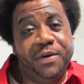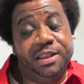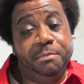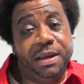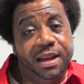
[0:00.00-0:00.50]
at
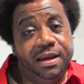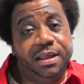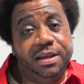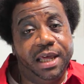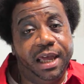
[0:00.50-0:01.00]
the beginning
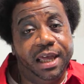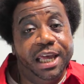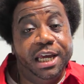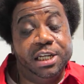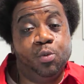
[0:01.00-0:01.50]
of the day
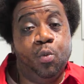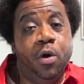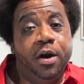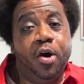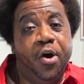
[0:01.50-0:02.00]
is,
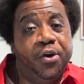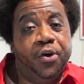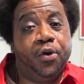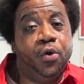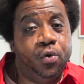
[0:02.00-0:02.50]
what are
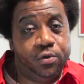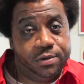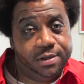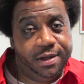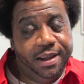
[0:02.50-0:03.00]
your
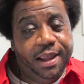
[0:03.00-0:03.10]
goals?